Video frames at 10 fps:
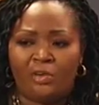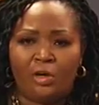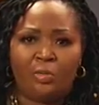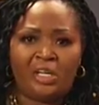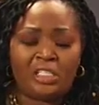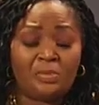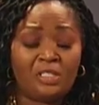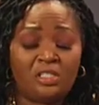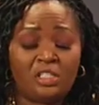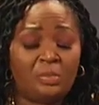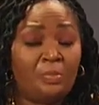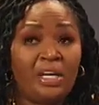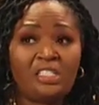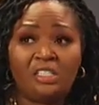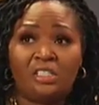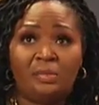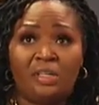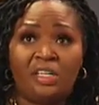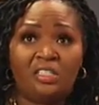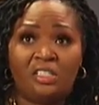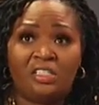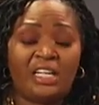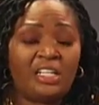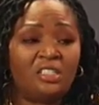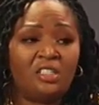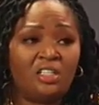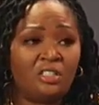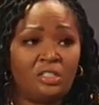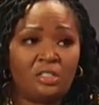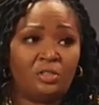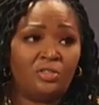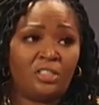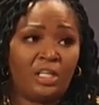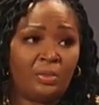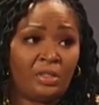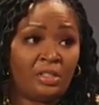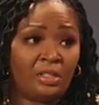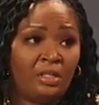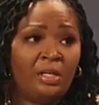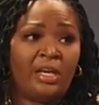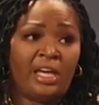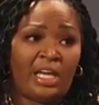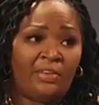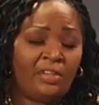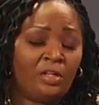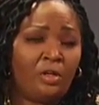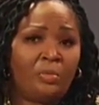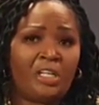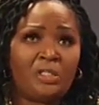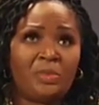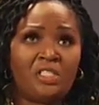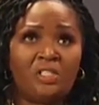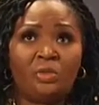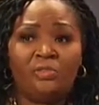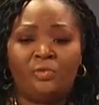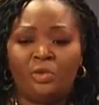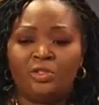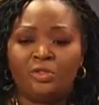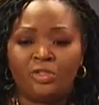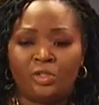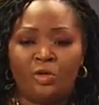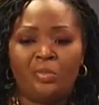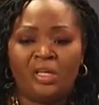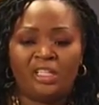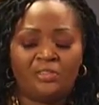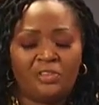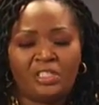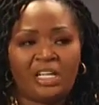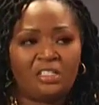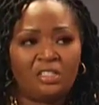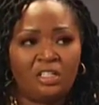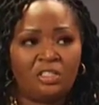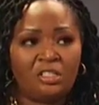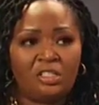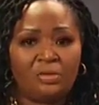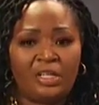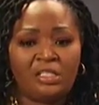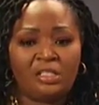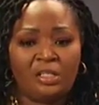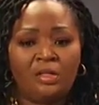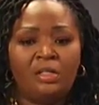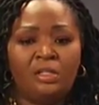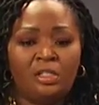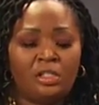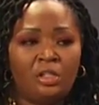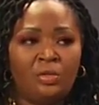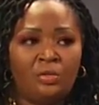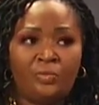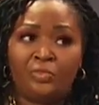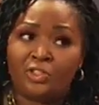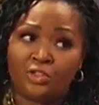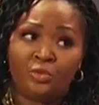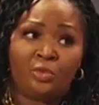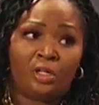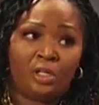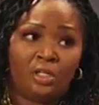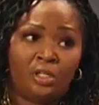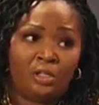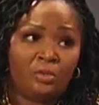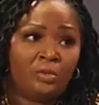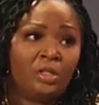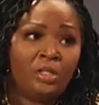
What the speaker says: a home-based business, basically because of the tax deductions associated with it. Having a home-based business will afford you so many different tax deductions. It's crazy. So for sure, you